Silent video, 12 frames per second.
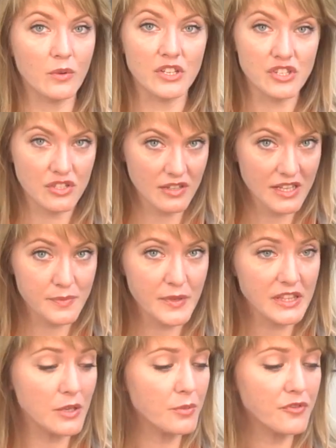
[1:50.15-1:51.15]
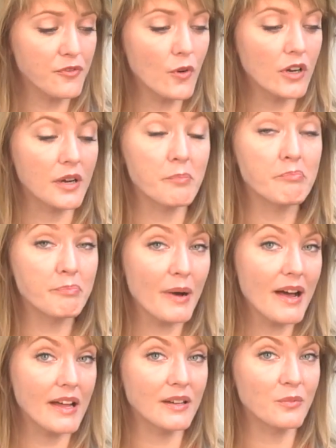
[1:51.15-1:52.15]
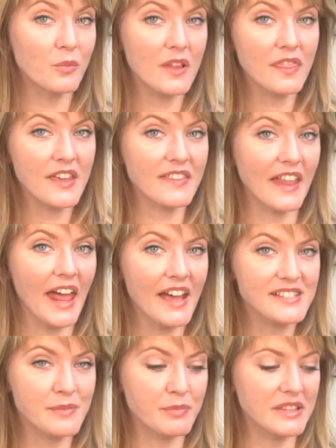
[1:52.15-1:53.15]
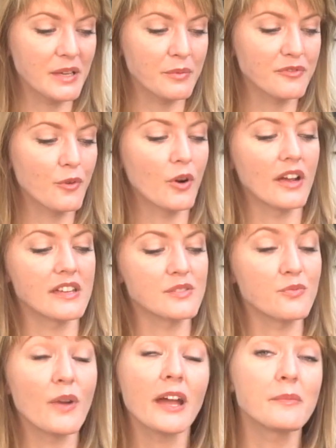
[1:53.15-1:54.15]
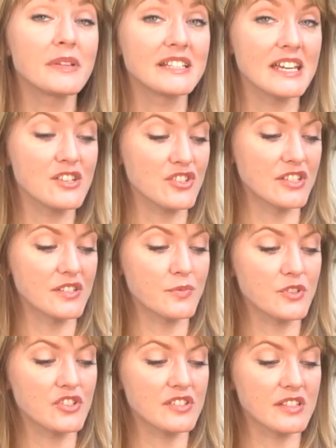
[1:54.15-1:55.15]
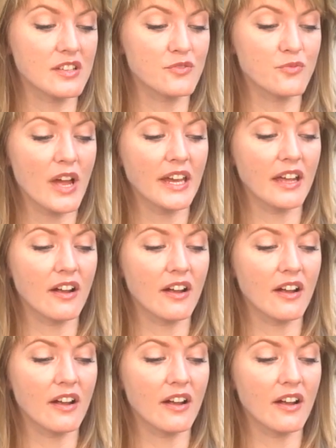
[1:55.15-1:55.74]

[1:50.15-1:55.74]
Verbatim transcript: which has been there before, but one thing that hasn't been there before is recommendations, which is this red